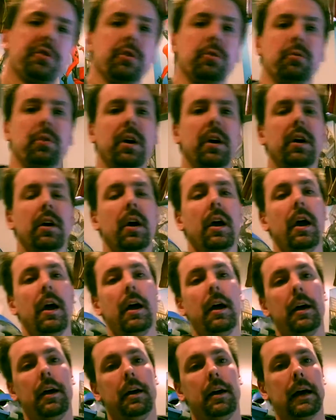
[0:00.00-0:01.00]
soon,
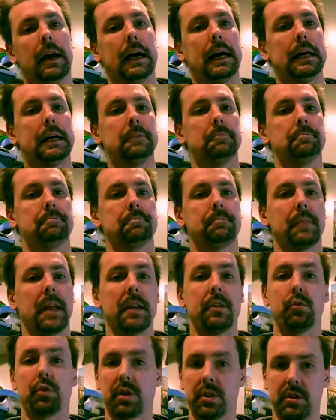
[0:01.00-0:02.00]

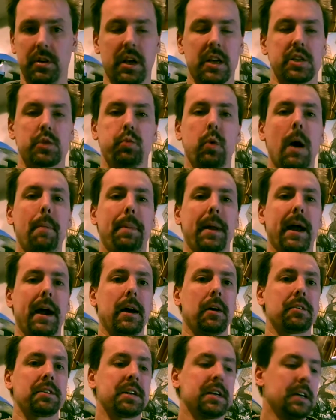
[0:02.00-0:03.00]
and you can swap it
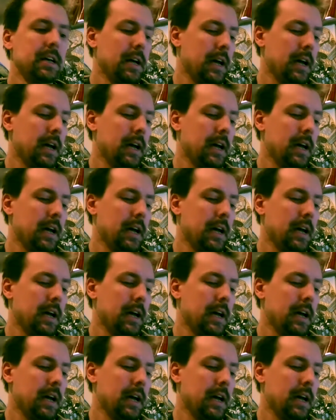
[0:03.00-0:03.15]
out.